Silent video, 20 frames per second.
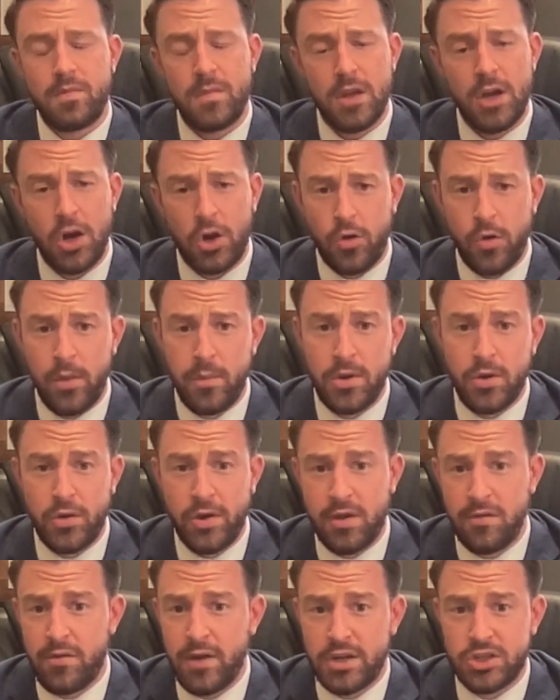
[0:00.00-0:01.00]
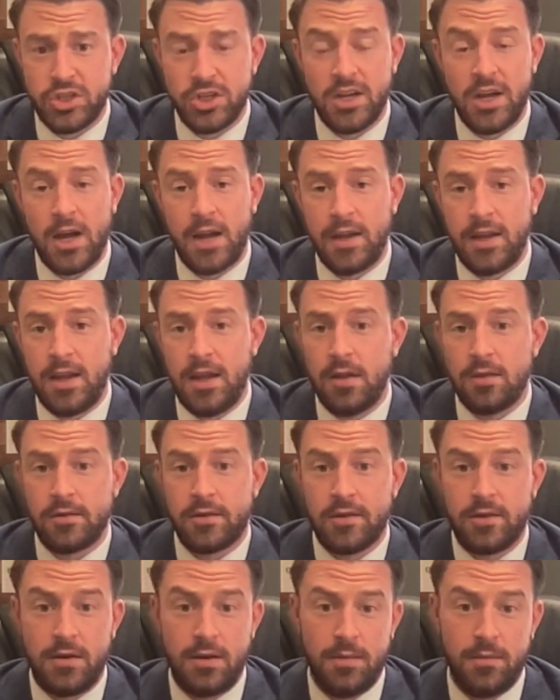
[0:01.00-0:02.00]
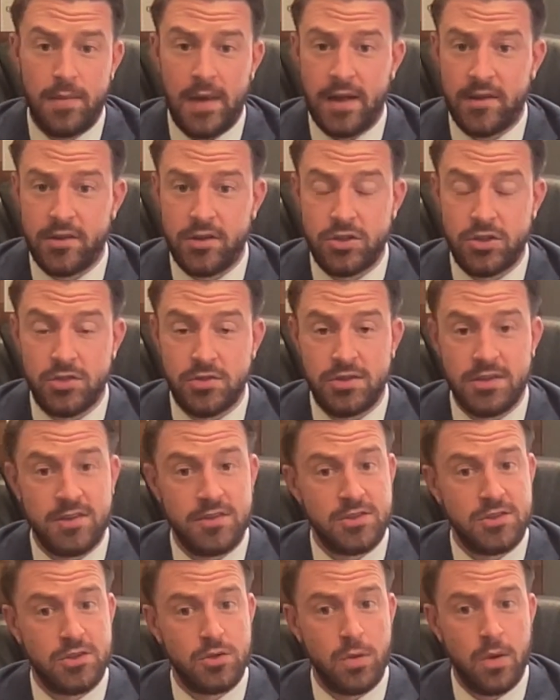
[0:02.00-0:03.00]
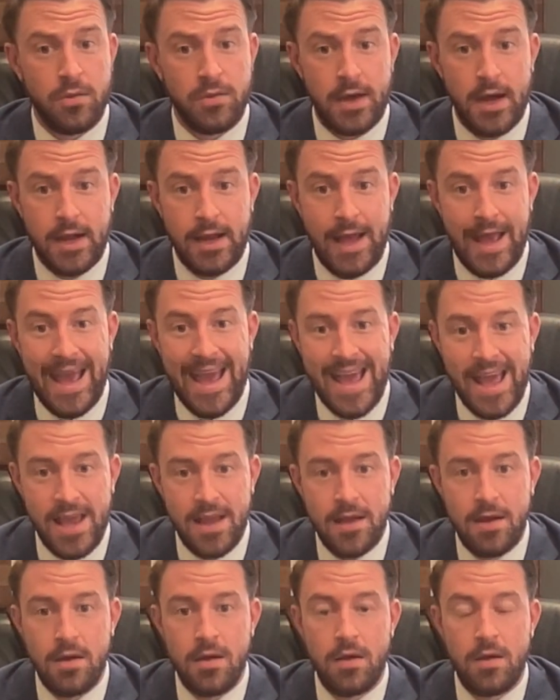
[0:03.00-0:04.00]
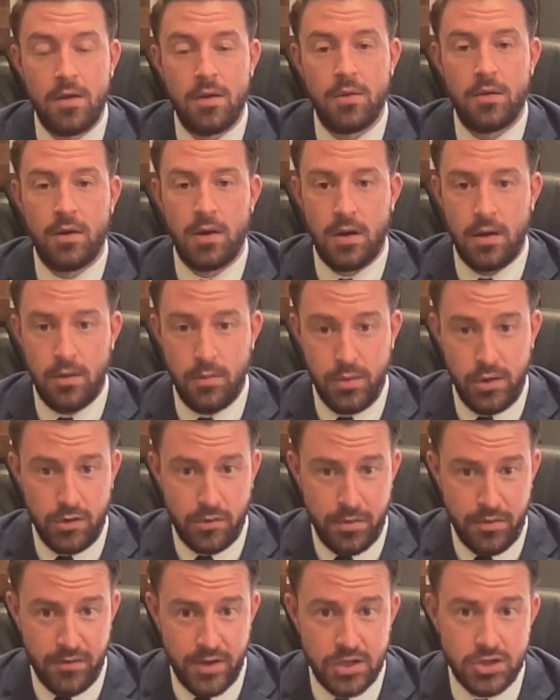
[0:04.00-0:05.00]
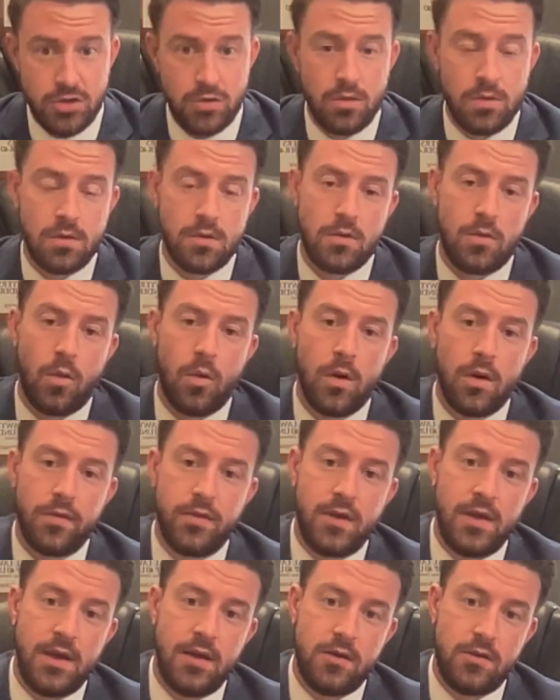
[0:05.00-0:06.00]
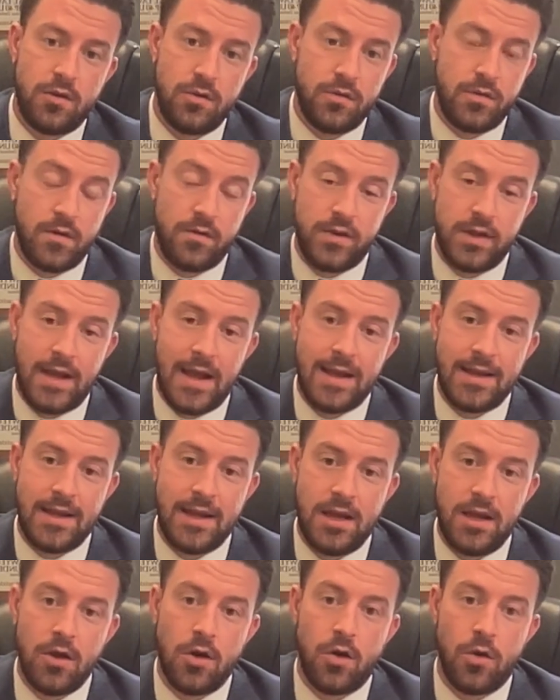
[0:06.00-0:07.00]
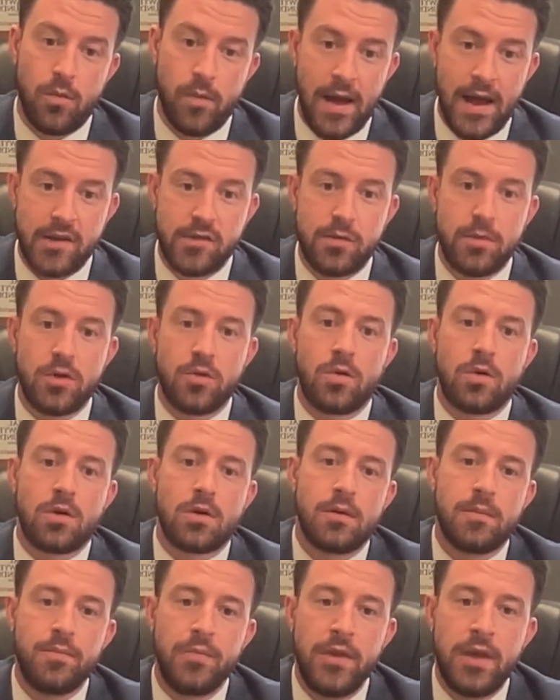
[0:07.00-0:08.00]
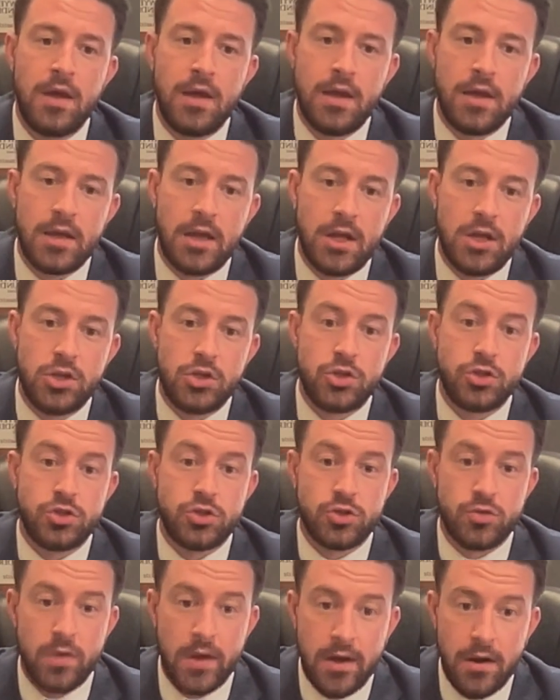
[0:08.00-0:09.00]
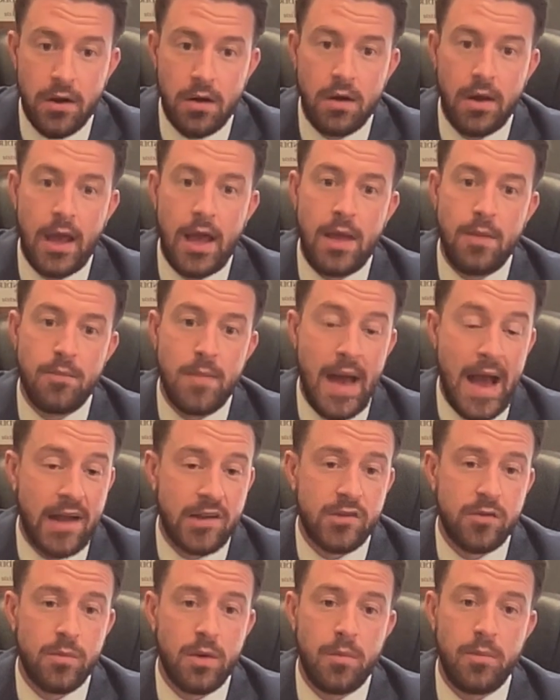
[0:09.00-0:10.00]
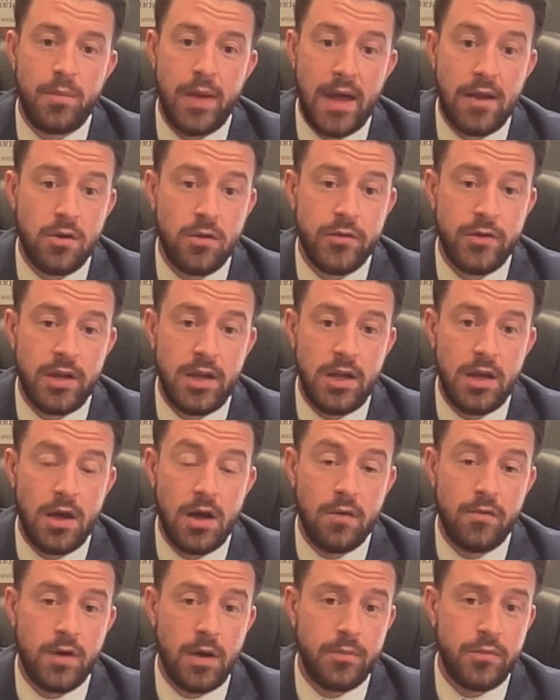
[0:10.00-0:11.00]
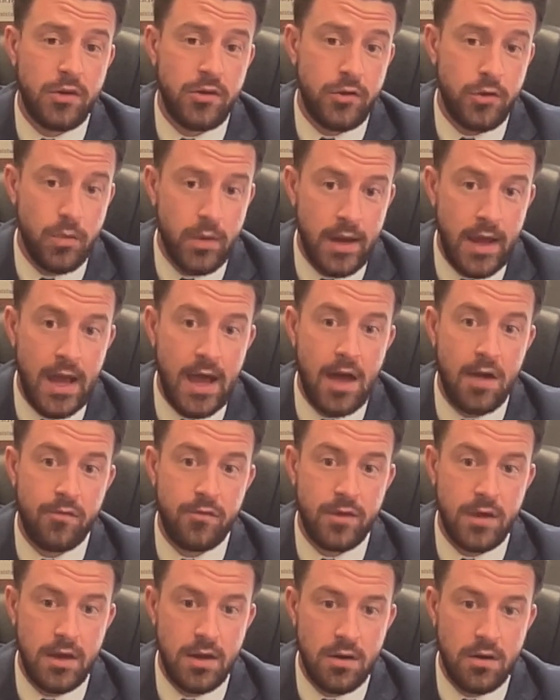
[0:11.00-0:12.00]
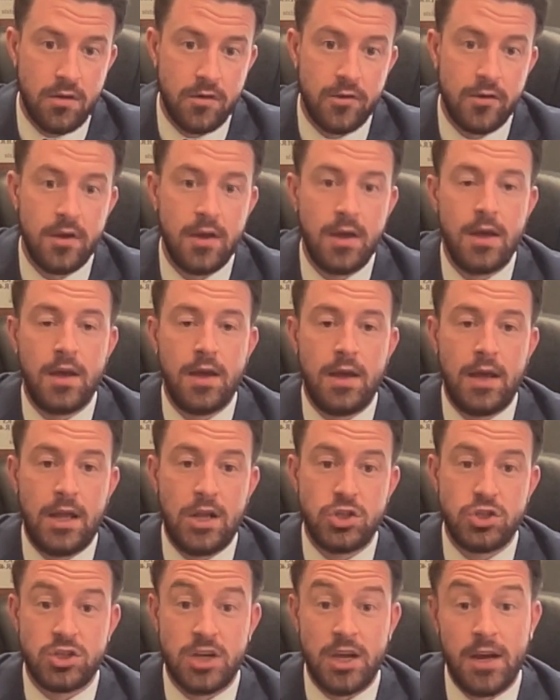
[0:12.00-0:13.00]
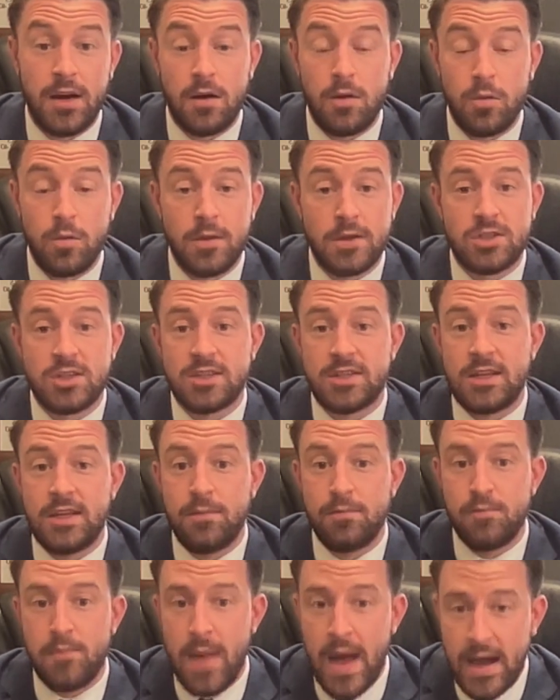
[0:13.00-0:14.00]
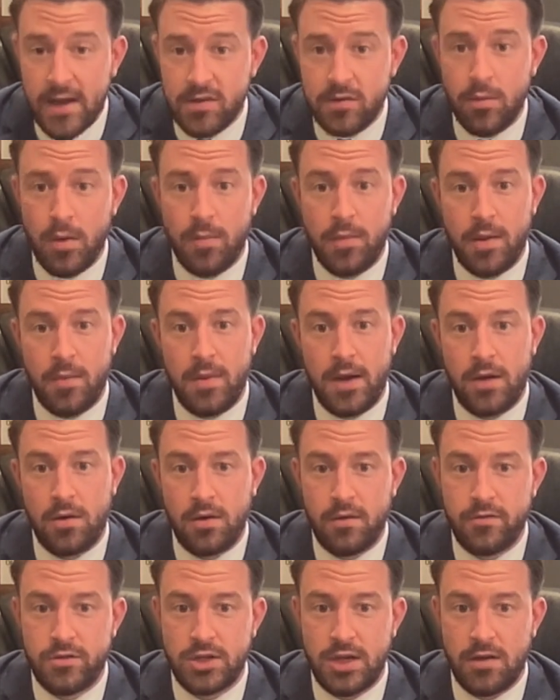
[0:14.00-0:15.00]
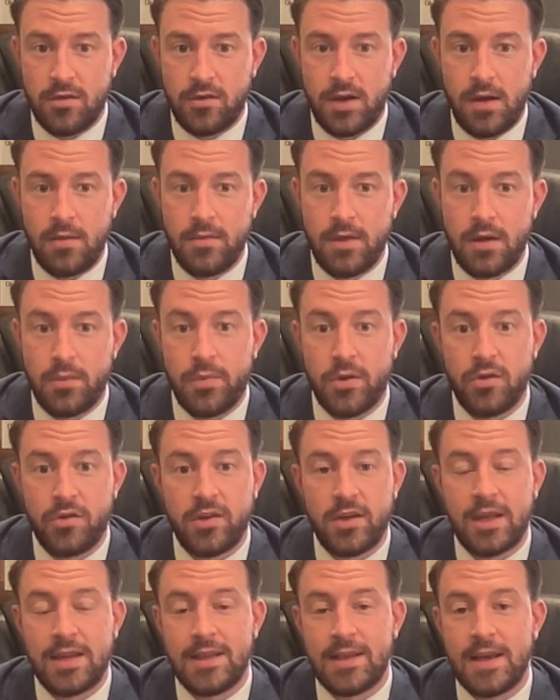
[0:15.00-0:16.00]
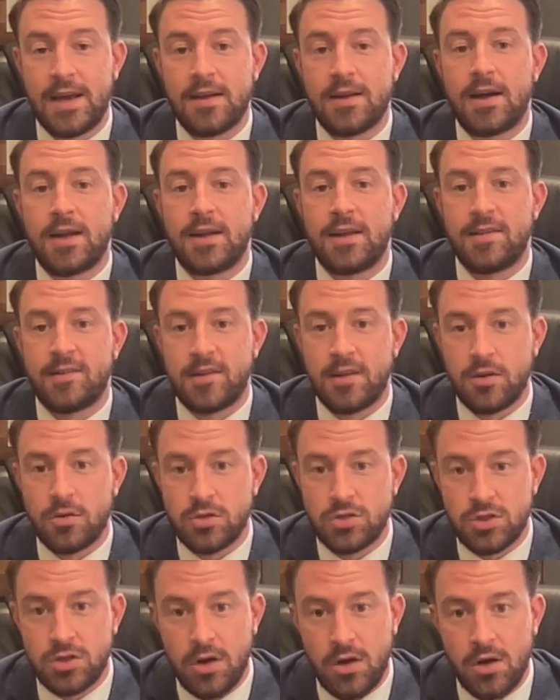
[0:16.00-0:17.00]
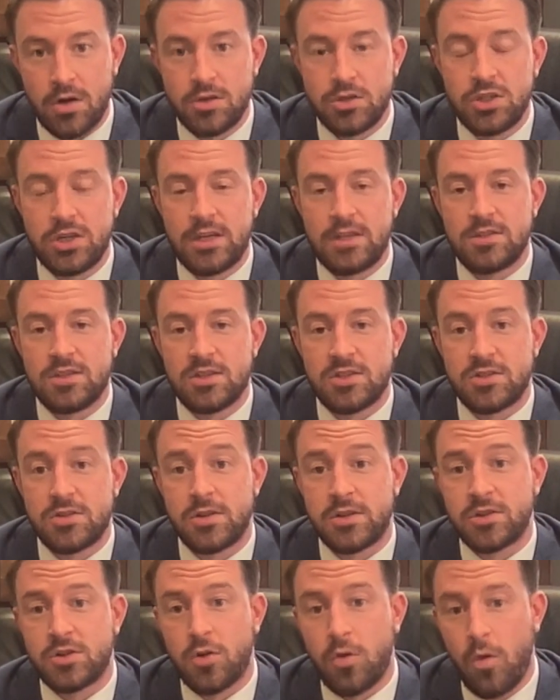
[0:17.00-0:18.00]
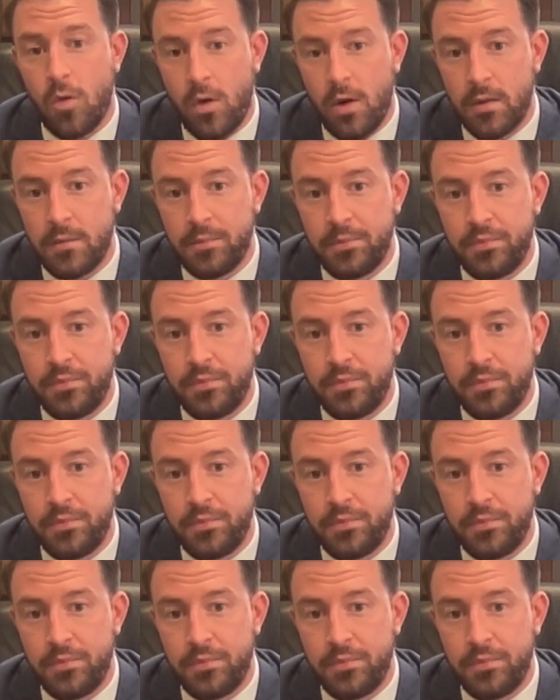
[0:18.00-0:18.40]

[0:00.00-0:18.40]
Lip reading: A criminal conviction on either the Massachusetts 209A abuse prevention order or the 258E harassment order can trigger a maximum penalty of up to 2.5 years in jail, which is the maximum amount of jail time that a person can get on a single charge in district court.